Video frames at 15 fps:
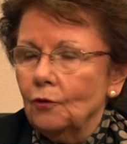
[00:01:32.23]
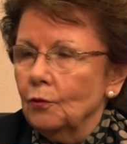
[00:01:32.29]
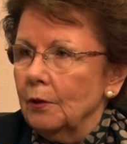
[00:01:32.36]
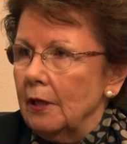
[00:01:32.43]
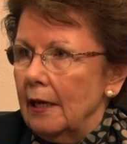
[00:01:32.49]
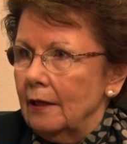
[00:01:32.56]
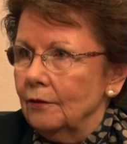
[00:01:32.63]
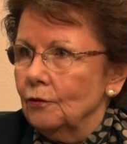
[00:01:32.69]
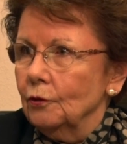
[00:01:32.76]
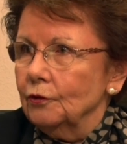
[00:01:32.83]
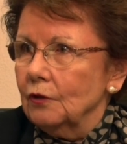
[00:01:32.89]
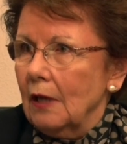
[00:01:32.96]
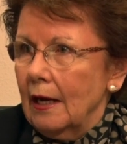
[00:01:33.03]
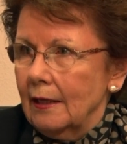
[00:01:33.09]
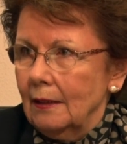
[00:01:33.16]
created
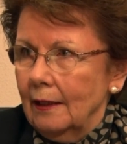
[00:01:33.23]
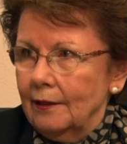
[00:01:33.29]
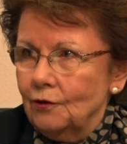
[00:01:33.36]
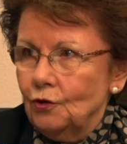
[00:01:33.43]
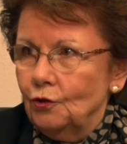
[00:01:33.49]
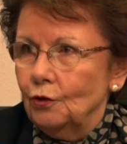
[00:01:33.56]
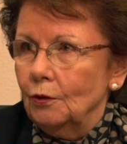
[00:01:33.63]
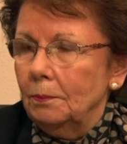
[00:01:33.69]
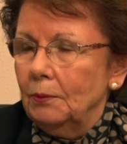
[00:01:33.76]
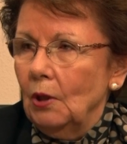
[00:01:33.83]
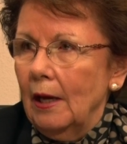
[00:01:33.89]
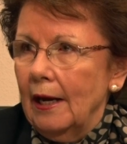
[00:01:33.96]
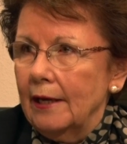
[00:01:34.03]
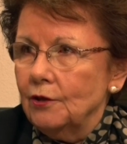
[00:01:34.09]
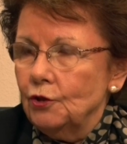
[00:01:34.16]
those guidelines to
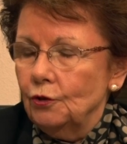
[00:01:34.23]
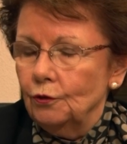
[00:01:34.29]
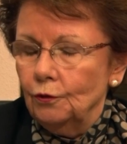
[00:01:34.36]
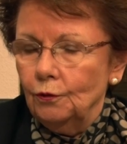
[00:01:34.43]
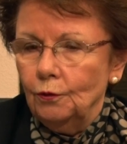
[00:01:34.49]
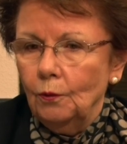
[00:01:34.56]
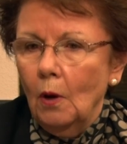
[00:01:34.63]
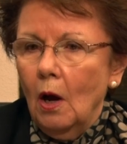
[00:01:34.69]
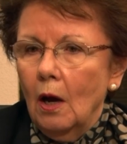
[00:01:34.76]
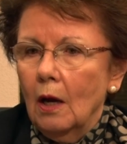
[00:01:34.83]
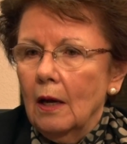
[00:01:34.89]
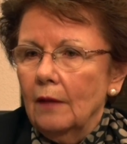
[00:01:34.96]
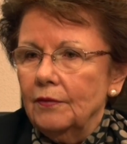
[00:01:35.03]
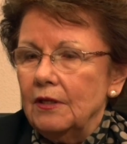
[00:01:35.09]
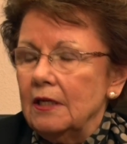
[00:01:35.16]
apply to
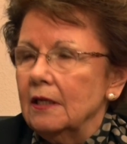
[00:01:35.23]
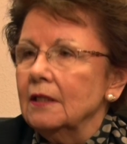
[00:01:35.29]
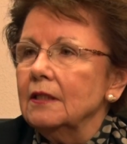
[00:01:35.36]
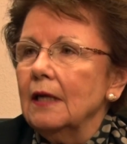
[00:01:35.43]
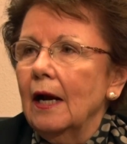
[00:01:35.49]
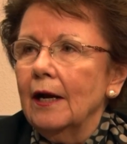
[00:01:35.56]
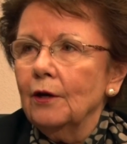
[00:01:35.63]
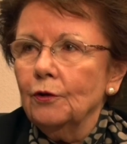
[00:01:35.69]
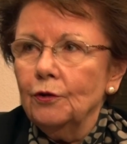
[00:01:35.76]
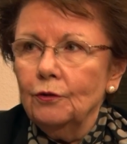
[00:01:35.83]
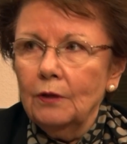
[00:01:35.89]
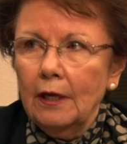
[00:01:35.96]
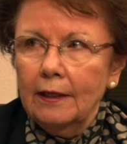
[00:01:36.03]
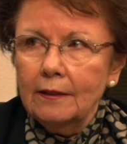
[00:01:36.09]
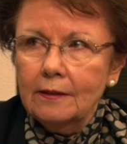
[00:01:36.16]
the entire
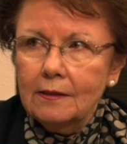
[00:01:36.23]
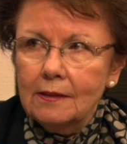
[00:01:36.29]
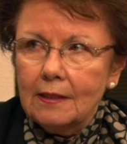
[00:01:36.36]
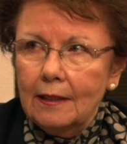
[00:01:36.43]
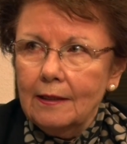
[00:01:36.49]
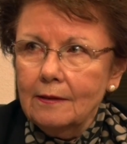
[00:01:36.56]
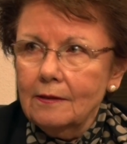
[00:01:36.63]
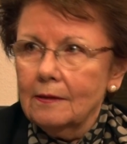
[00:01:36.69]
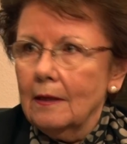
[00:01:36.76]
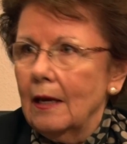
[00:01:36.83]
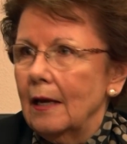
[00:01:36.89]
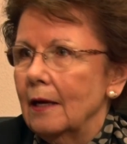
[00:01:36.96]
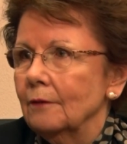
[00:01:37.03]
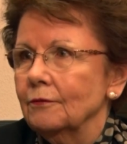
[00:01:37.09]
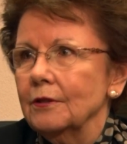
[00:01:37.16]
United States,
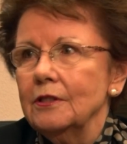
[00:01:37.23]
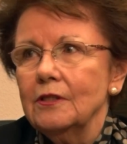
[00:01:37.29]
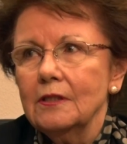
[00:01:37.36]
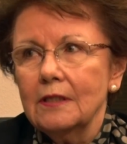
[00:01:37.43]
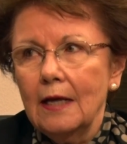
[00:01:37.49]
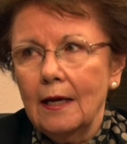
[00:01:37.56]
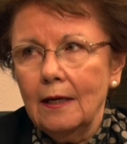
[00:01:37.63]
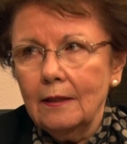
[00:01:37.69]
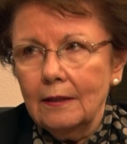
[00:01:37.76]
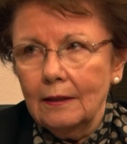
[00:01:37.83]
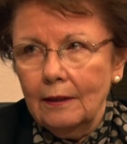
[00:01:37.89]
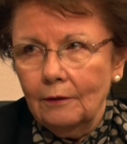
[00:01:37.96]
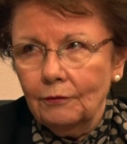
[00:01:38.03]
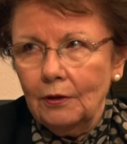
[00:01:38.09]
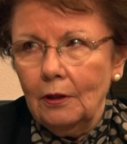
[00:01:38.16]
every state
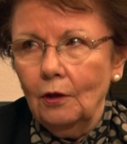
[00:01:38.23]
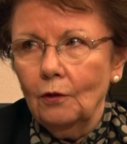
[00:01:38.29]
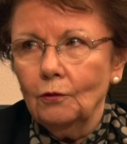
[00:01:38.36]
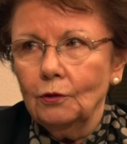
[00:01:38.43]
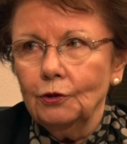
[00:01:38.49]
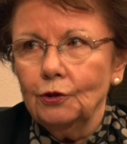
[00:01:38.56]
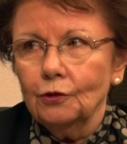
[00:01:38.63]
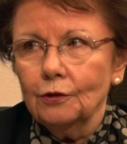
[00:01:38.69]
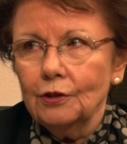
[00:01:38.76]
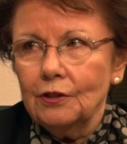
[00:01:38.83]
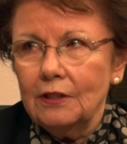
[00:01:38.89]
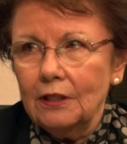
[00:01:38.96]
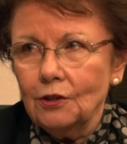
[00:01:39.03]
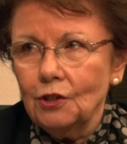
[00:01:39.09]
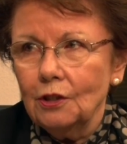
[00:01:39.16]
and every local
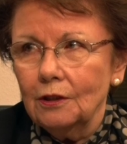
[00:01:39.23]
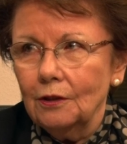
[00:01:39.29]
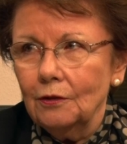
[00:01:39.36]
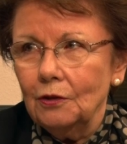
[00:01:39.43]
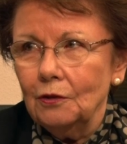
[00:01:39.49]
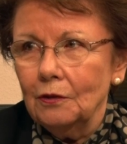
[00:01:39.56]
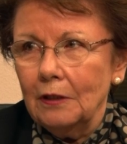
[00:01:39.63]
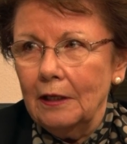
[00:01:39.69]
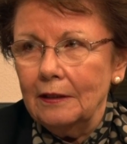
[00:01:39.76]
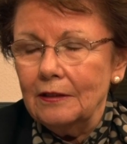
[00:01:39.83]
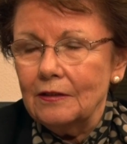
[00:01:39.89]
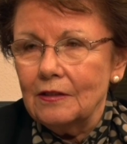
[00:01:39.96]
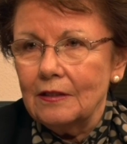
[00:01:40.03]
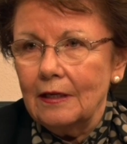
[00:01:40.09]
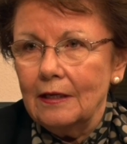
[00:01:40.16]
jurisdiction in the
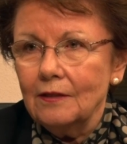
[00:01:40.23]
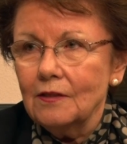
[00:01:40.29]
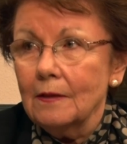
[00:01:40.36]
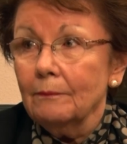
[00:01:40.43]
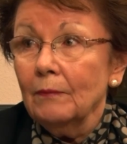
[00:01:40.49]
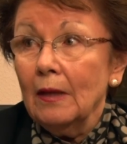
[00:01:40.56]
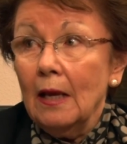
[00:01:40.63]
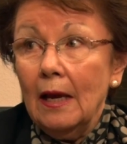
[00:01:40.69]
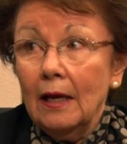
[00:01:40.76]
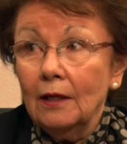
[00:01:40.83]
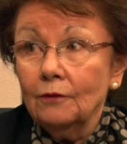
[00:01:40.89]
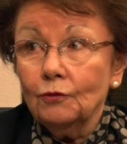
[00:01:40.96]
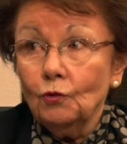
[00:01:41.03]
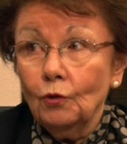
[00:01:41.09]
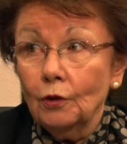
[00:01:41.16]
United States. And
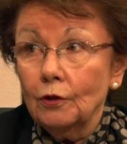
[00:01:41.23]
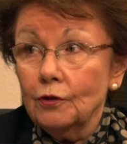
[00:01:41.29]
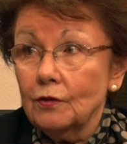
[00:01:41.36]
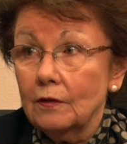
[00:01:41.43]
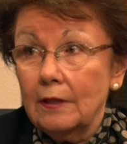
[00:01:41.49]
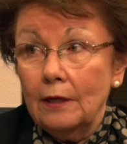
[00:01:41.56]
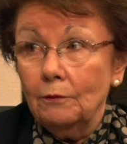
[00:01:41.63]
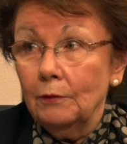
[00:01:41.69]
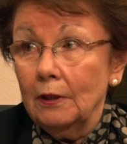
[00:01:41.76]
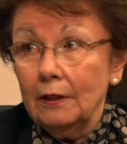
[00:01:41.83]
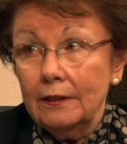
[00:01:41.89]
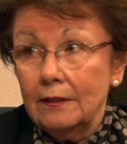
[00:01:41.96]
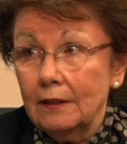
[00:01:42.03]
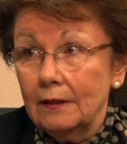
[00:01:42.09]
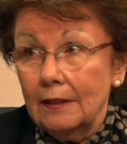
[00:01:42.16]
of course, they
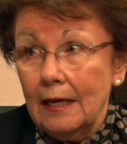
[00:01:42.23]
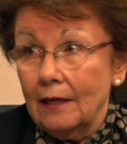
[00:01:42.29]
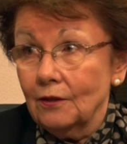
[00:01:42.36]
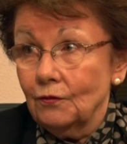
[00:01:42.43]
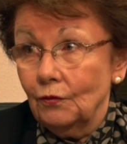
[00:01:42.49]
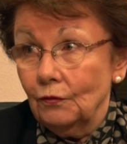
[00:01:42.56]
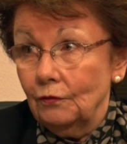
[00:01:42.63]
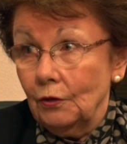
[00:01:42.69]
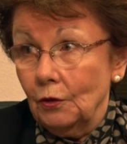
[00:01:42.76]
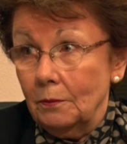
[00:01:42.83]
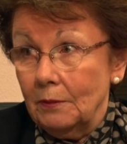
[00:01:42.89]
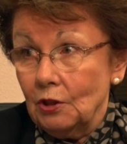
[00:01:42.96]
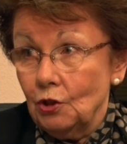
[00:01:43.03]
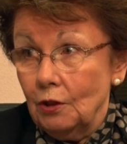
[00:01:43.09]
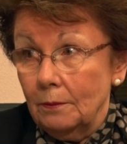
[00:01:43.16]
really didn't ask for very
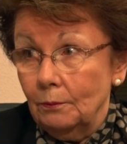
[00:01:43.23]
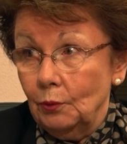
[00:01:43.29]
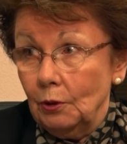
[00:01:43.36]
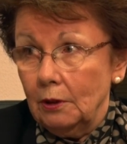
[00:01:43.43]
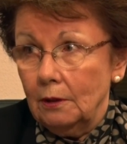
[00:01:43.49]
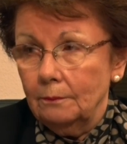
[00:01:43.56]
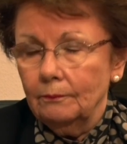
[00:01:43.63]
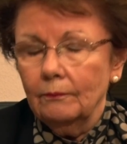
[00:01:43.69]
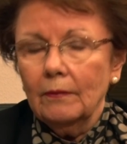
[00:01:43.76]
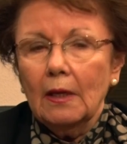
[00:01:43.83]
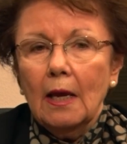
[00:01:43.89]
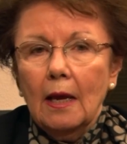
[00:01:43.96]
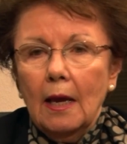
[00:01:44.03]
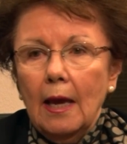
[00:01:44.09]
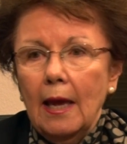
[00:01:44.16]
much input
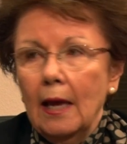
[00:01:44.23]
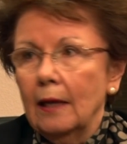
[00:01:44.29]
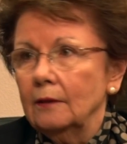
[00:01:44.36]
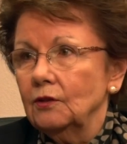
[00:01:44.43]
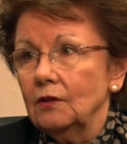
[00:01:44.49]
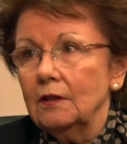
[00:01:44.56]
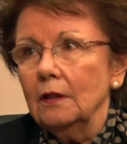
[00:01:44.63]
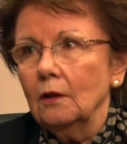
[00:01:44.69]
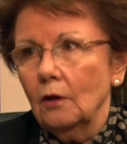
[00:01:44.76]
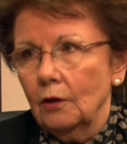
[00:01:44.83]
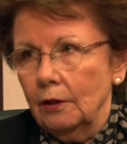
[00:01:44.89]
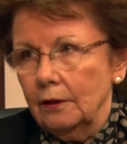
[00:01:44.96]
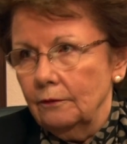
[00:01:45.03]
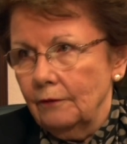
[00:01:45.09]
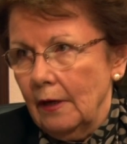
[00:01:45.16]
and still
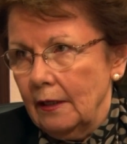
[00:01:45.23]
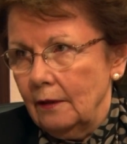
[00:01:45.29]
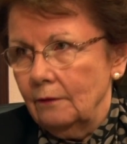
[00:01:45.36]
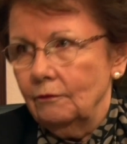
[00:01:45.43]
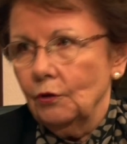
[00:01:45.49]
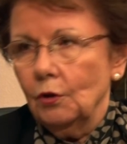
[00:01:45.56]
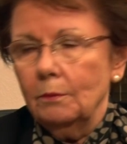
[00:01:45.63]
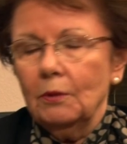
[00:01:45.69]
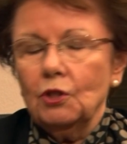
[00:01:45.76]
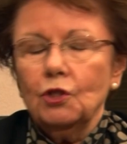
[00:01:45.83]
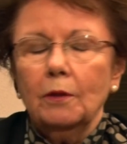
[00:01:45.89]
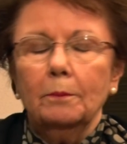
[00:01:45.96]
aren't inviting very much